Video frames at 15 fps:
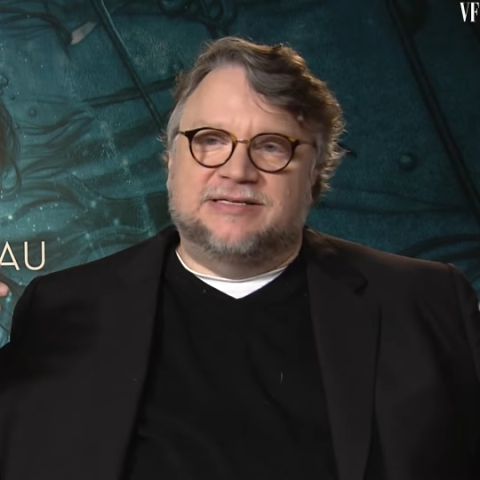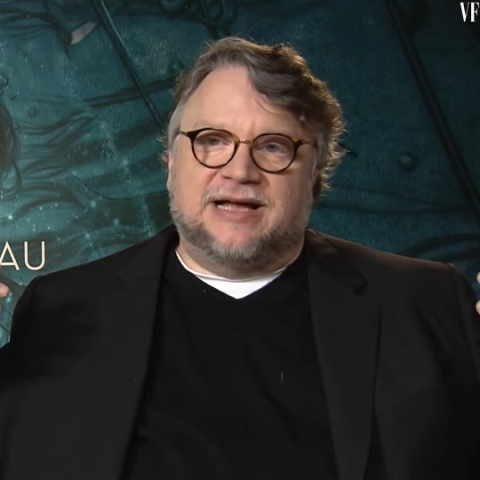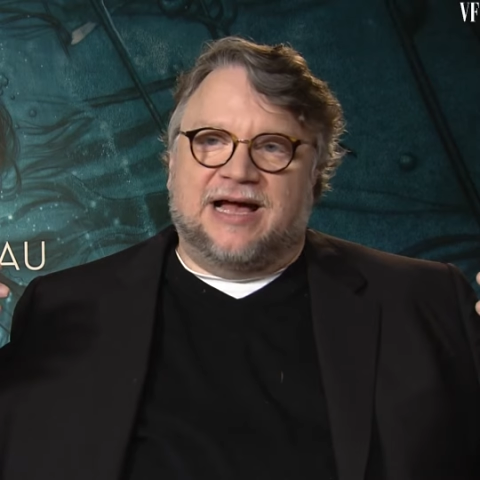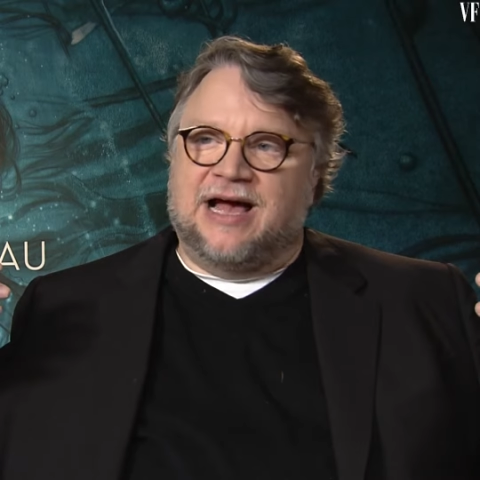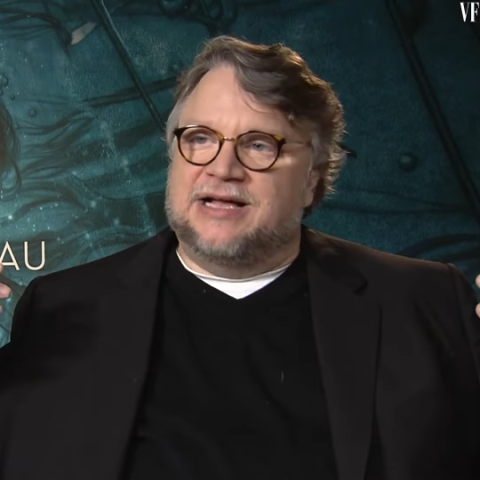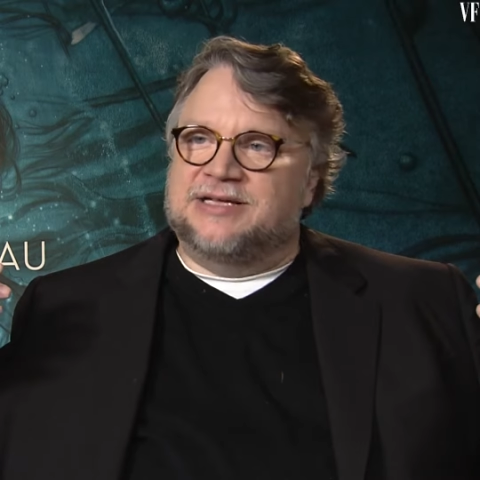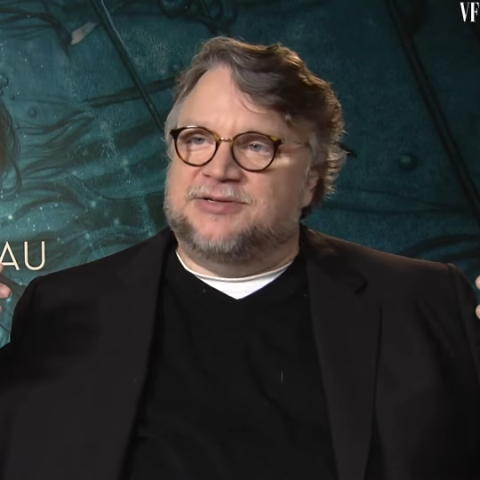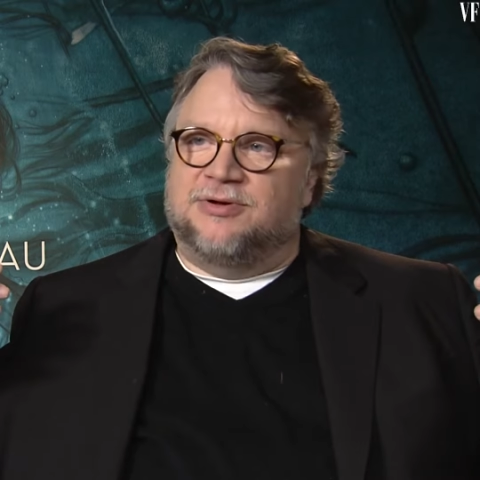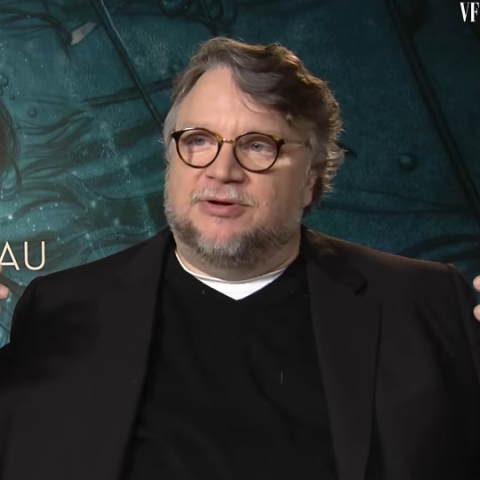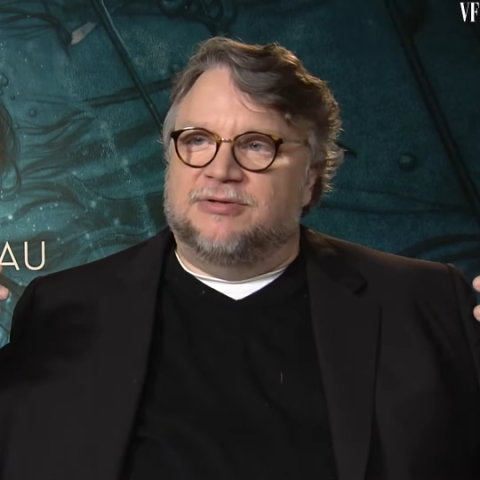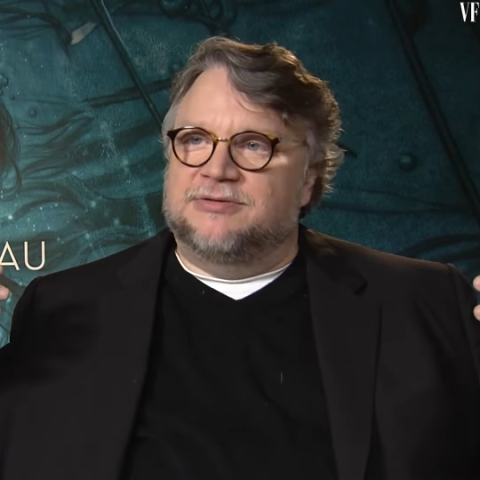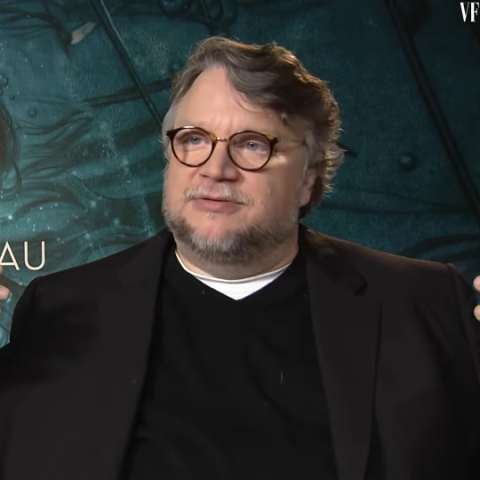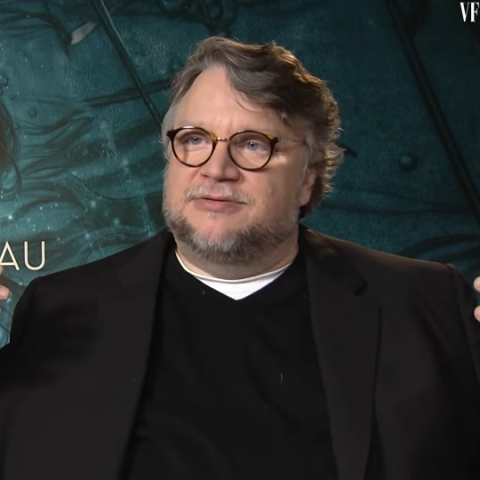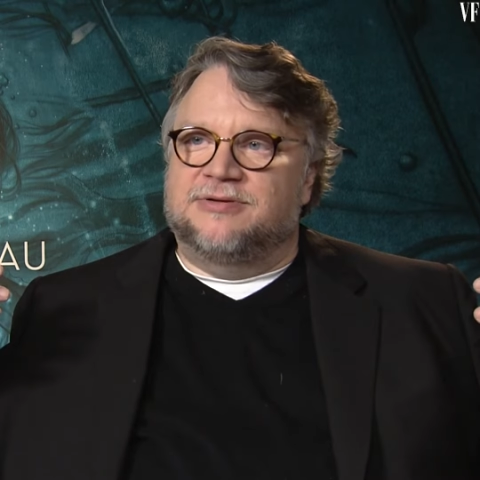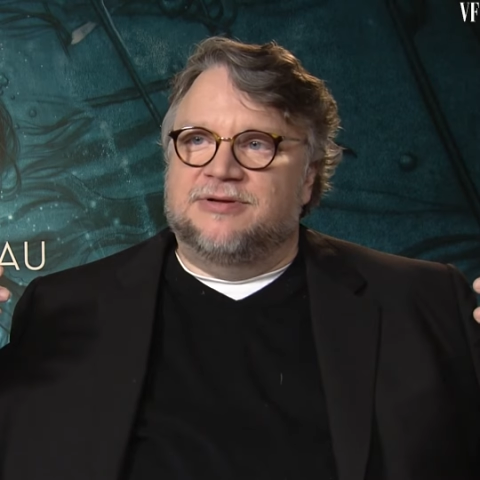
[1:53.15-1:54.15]

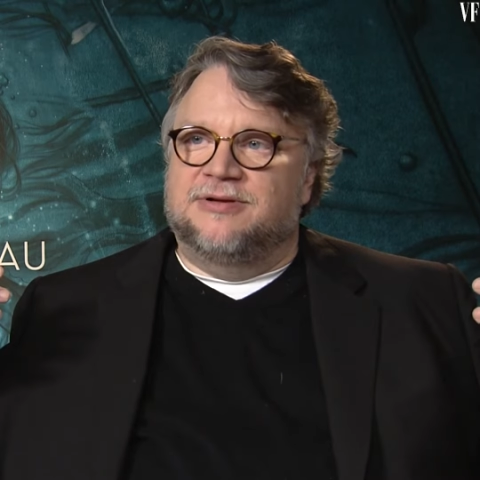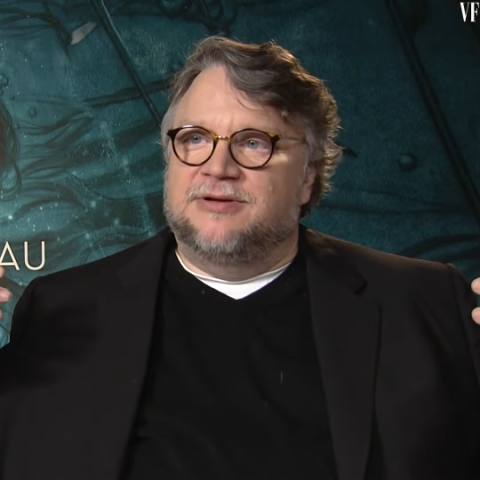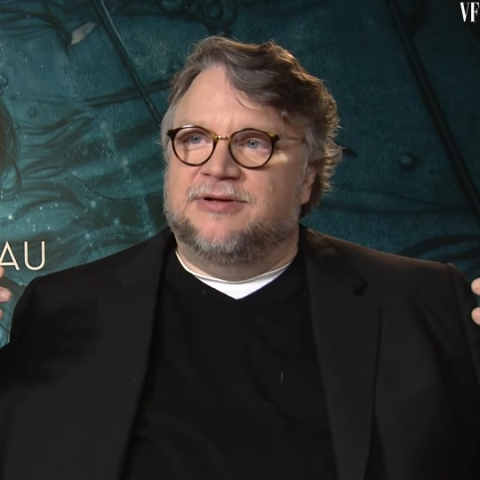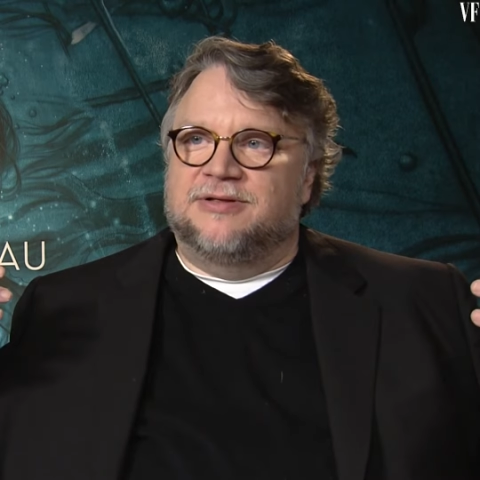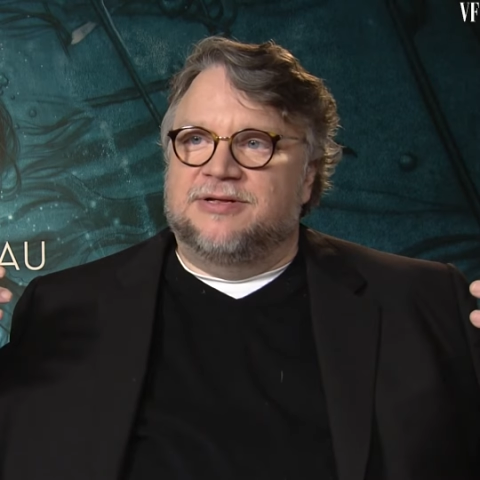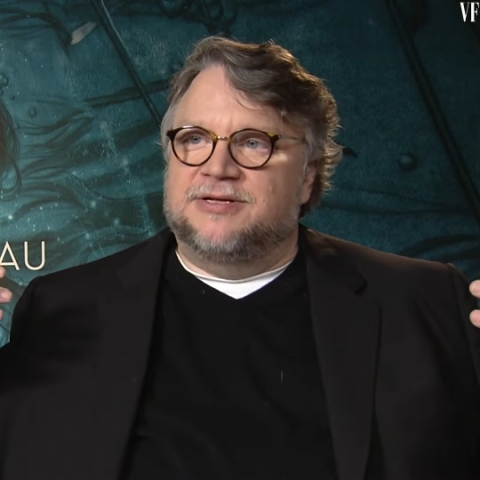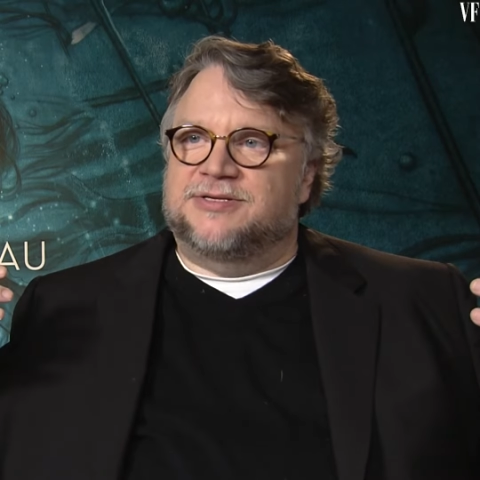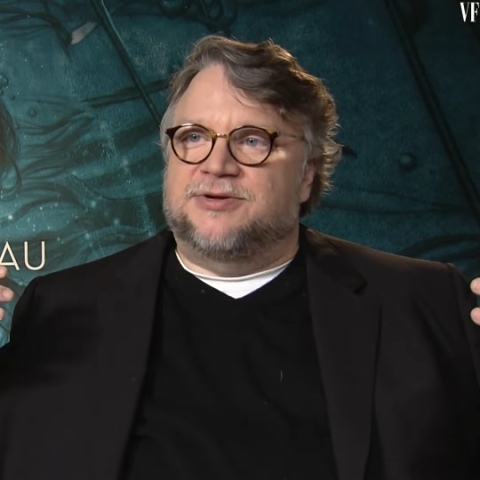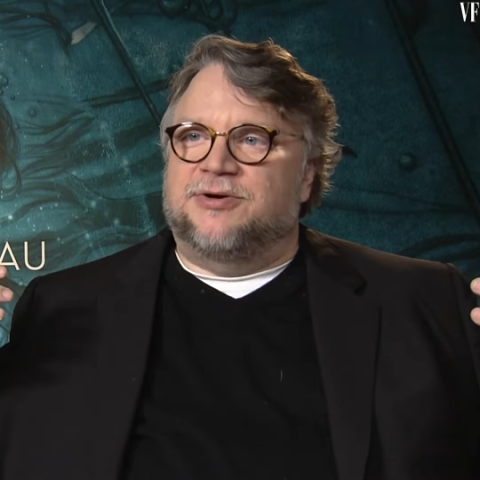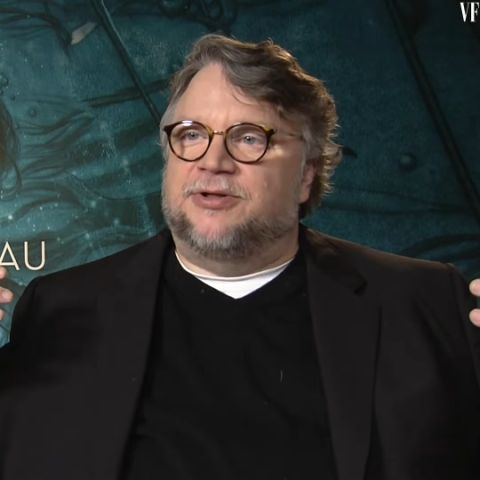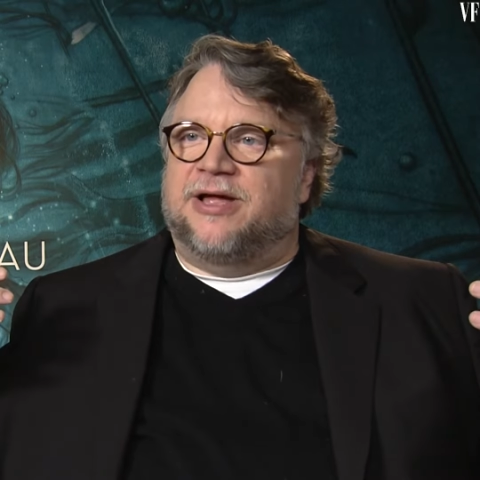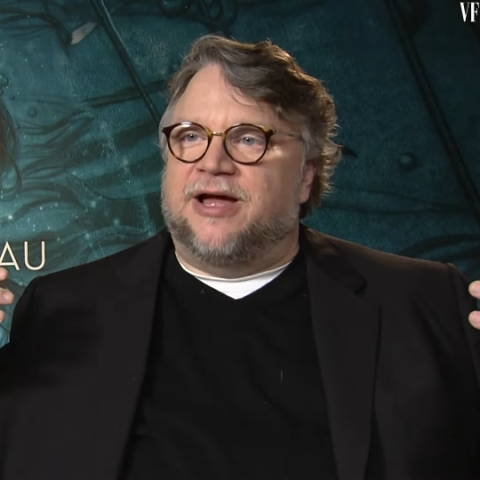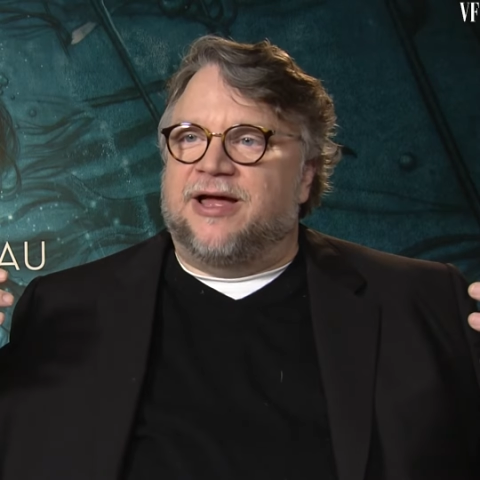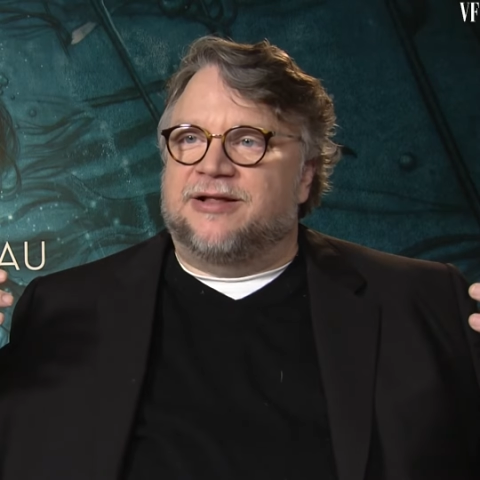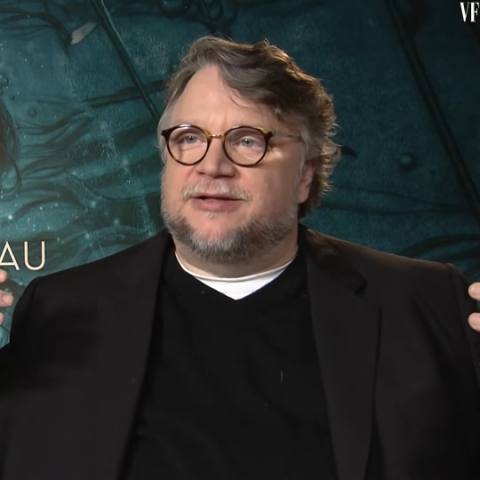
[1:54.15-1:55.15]
assholes, these
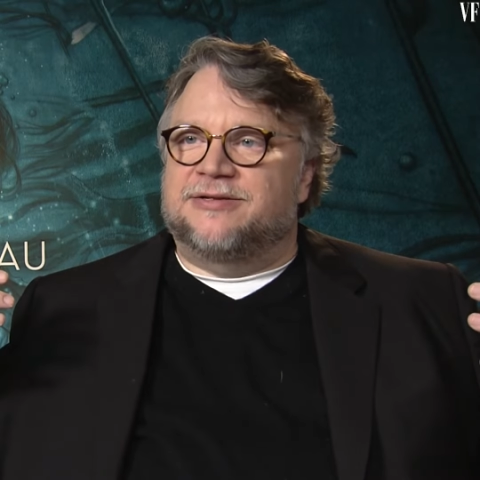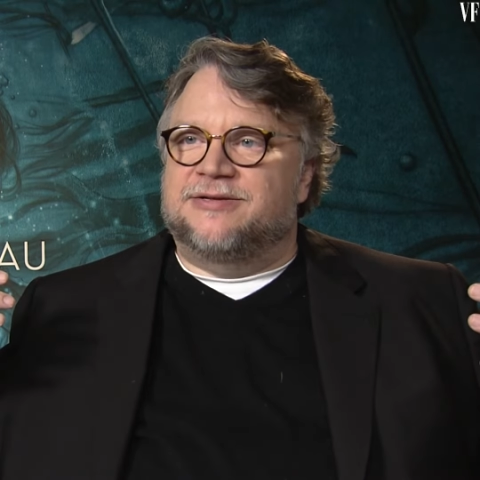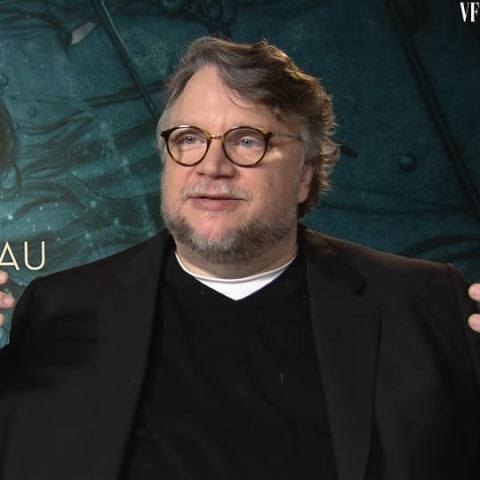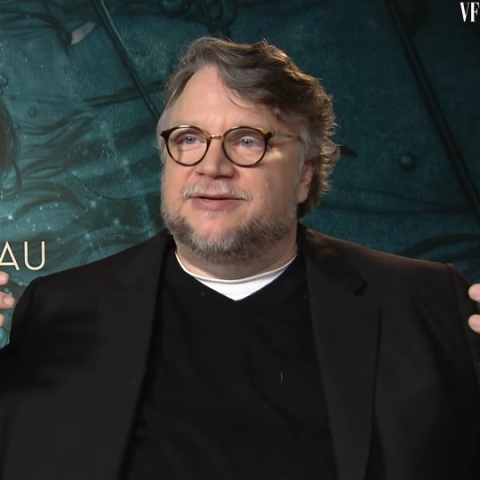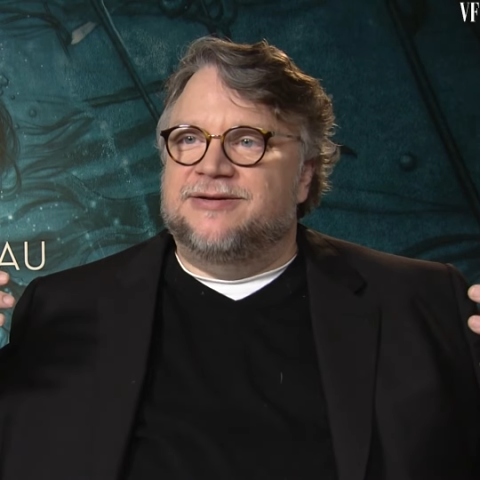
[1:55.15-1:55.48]
conabs,